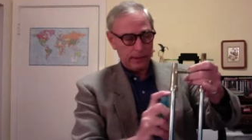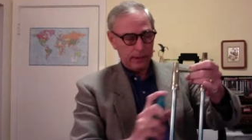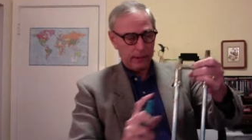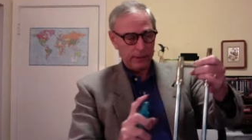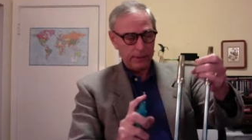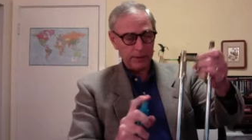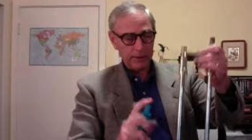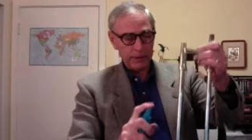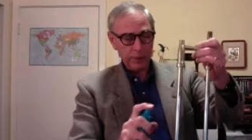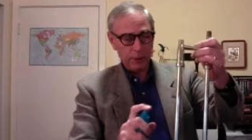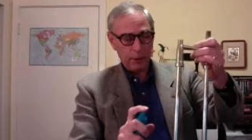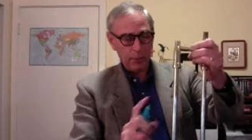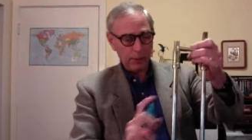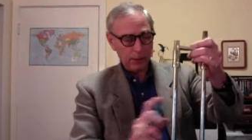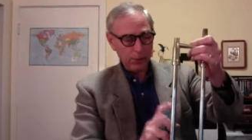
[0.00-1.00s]
And good
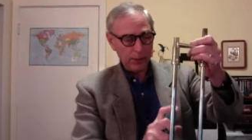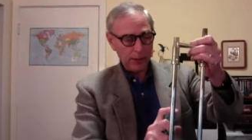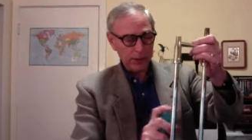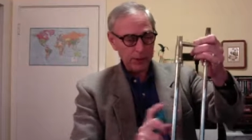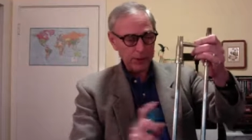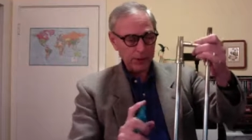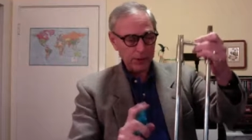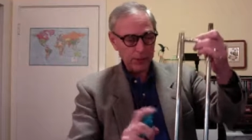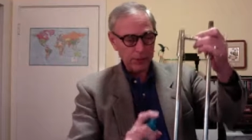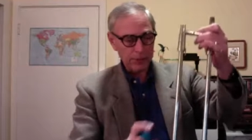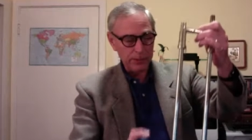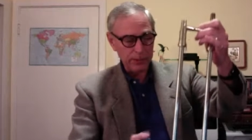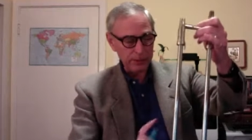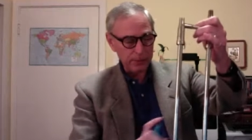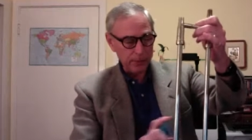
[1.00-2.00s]
trombone players are going to
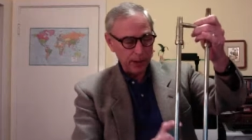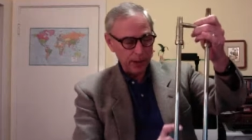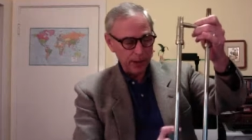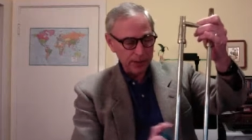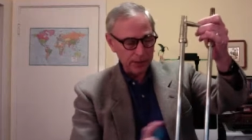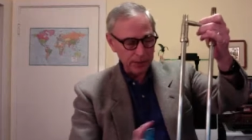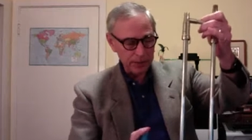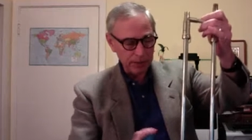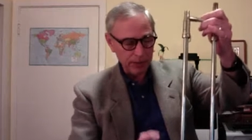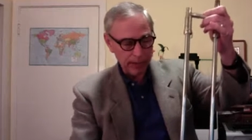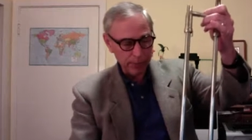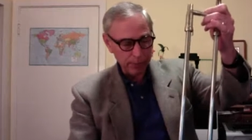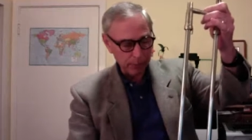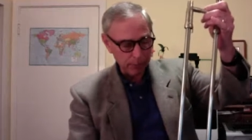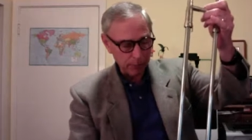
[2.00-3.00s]
be spraying their
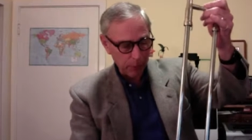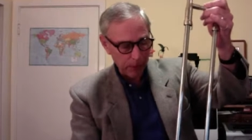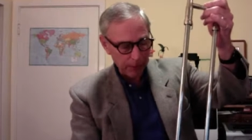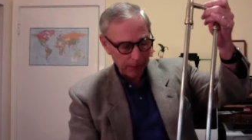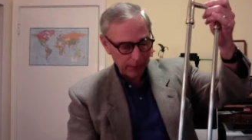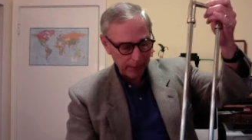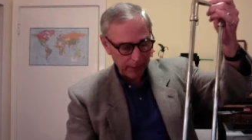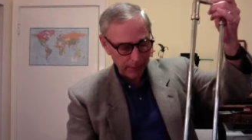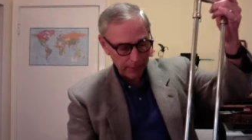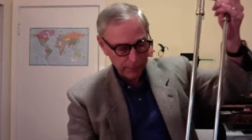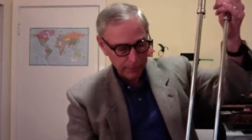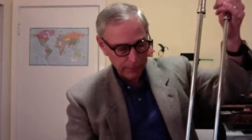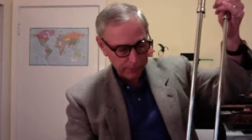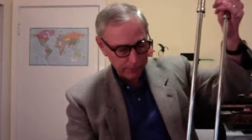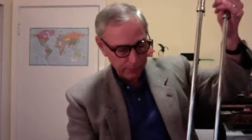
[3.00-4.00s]
slide with water
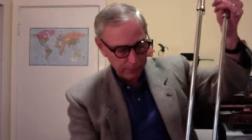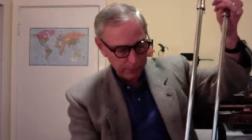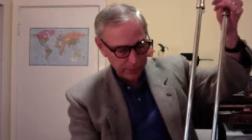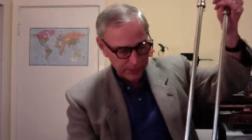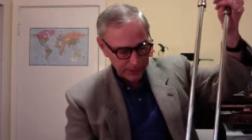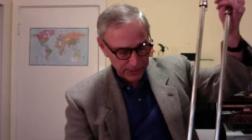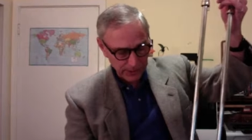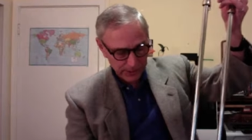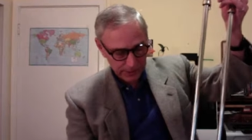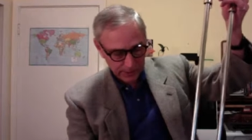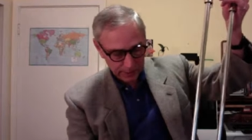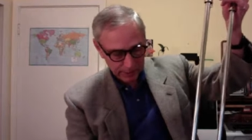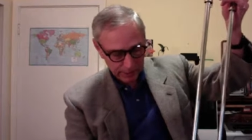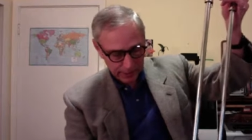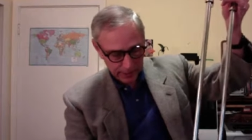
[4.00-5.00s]
every few minutes that
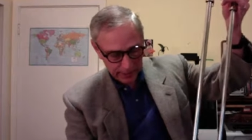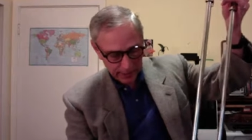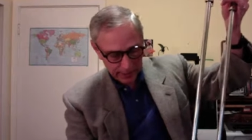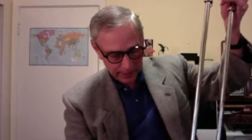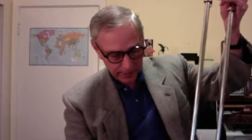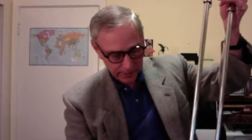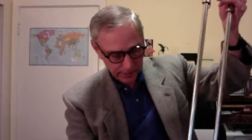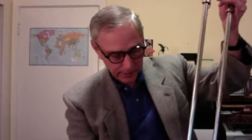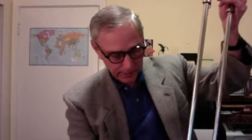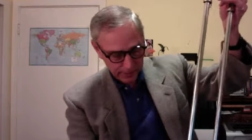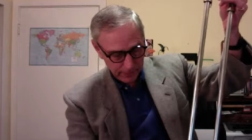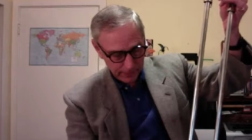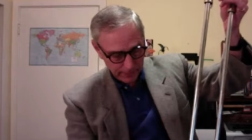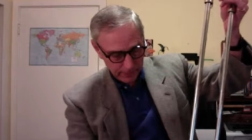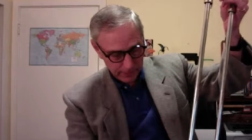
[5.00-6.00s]
they play
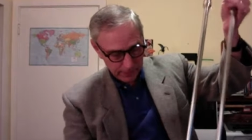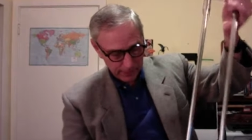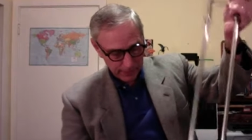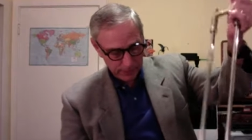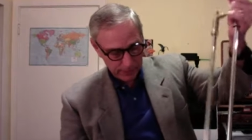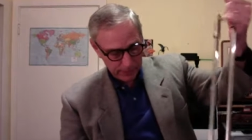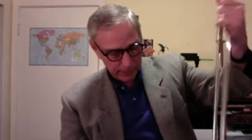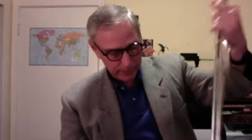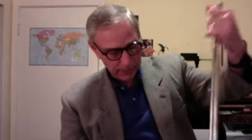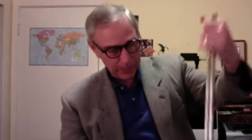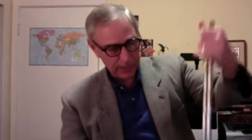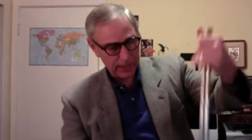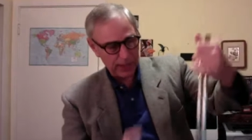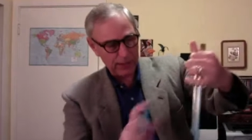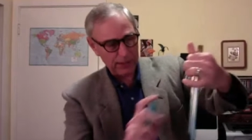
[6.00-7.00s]
to
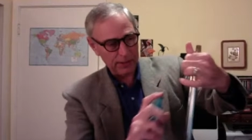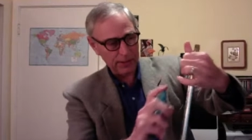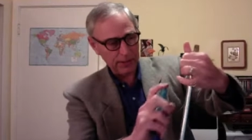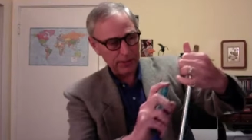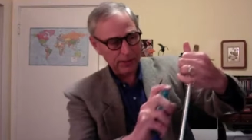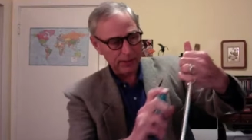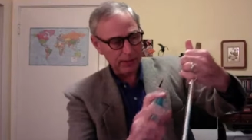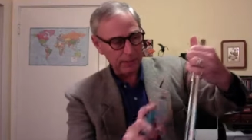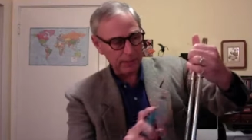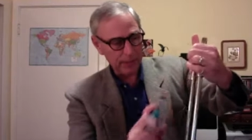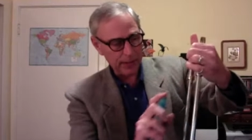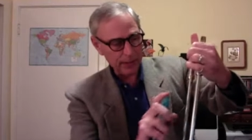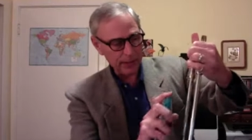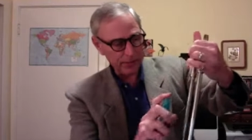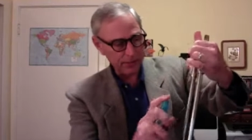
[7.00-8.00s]
maintain the
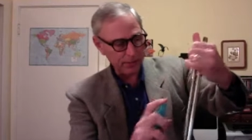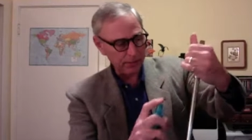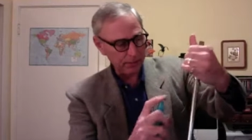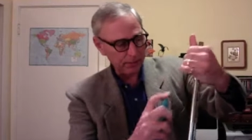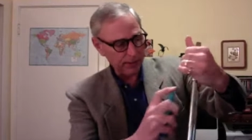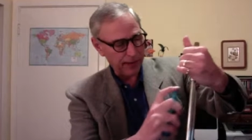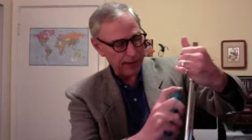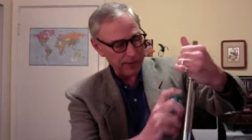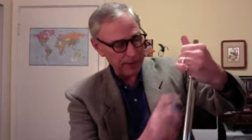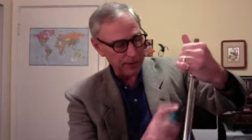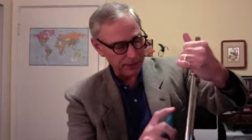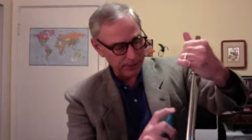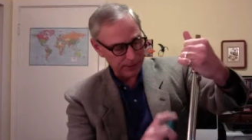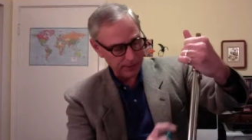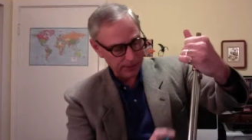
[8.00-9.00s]
best and
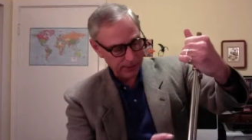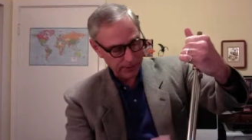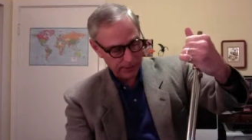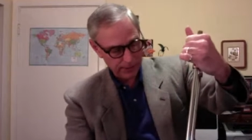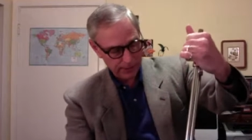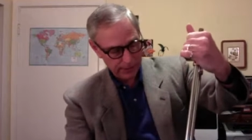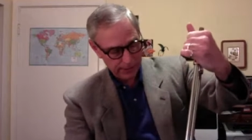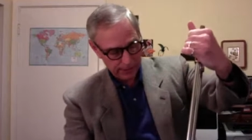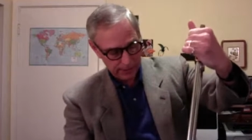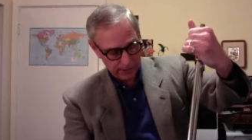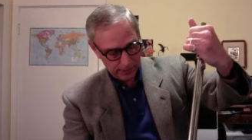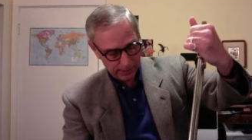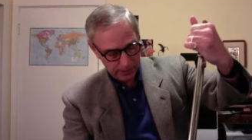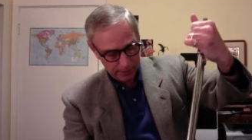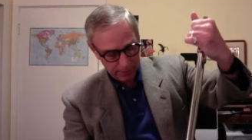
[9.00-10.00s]
fastest
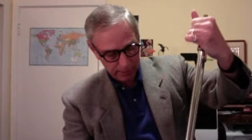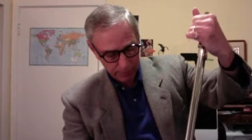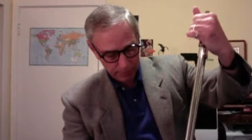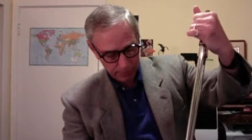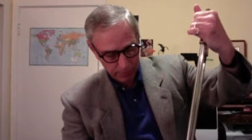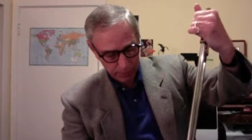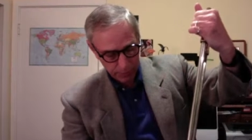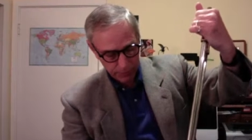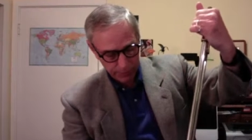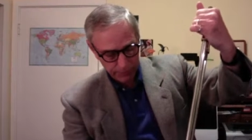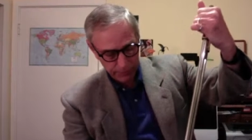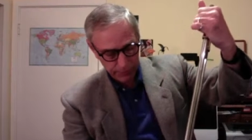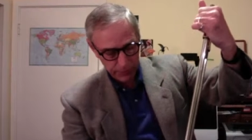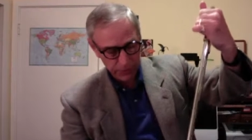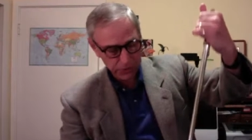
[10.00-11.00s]
and most
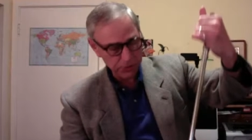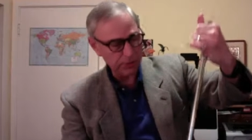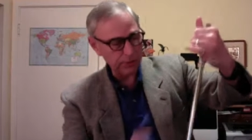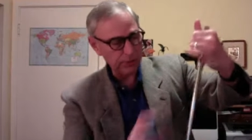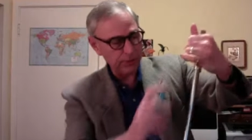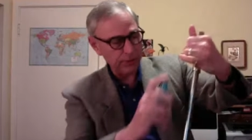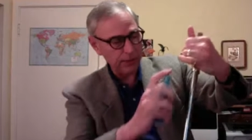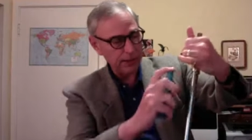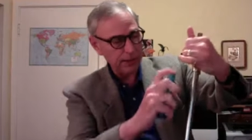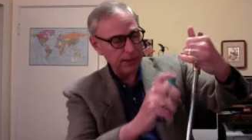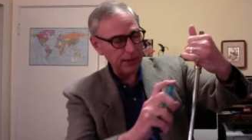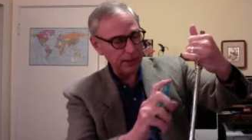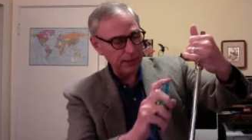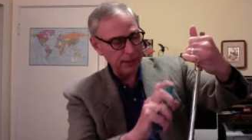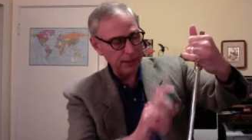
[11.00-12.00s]

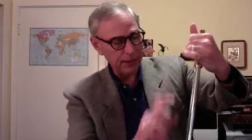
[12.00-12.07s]
friction-free